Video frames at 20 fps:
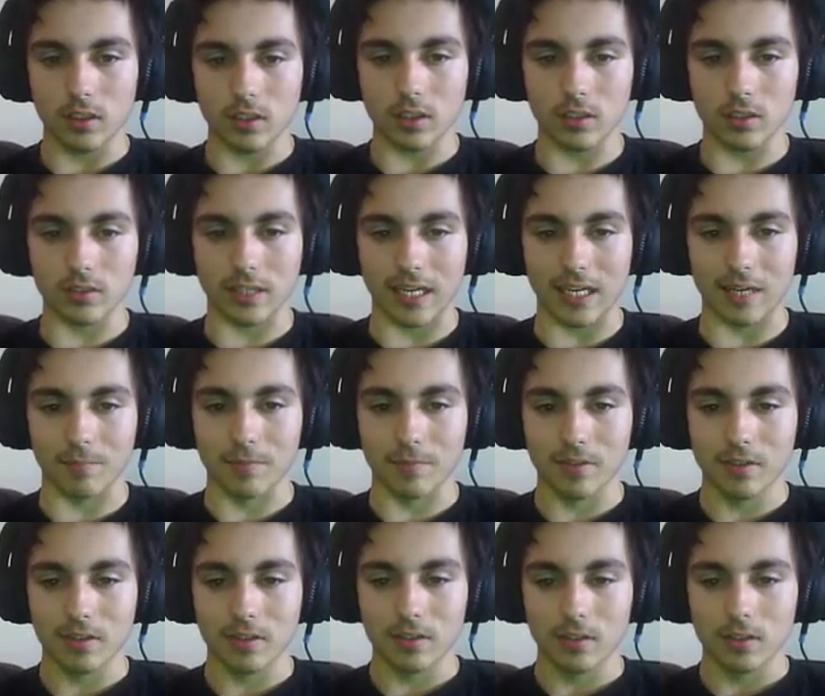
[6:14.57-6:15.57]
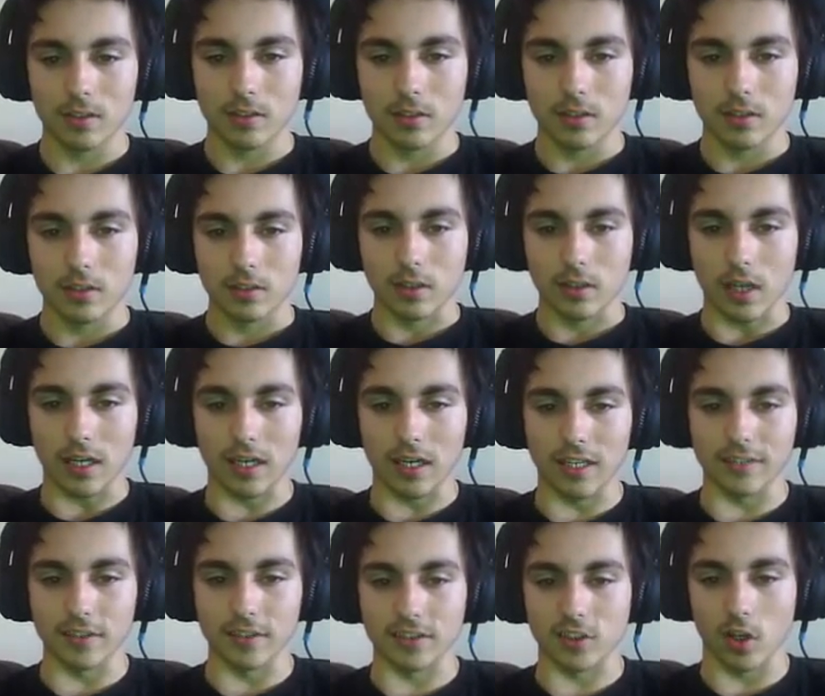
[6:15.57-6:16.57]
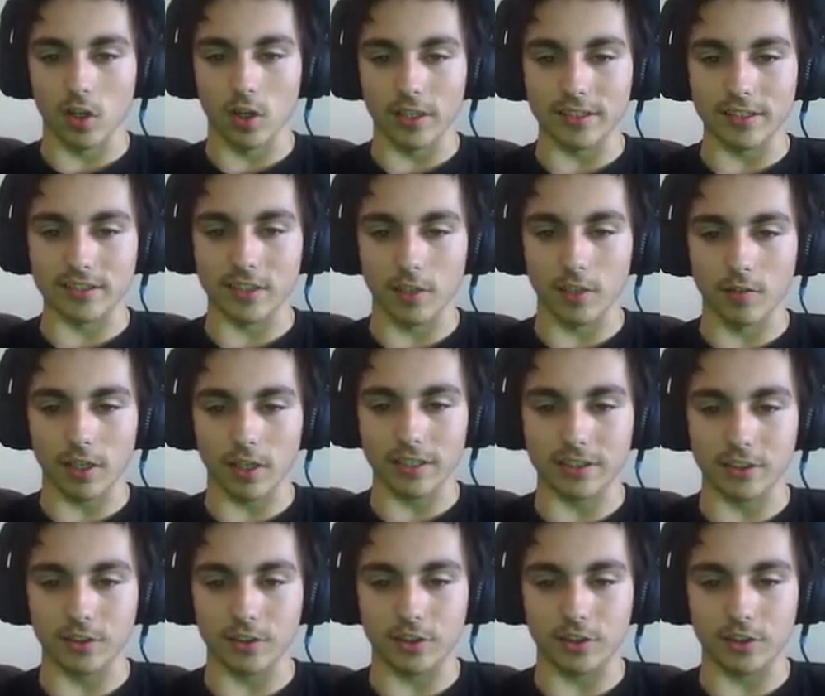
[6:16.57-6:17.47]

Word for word: Oh, damn. I like this song. It's so nice and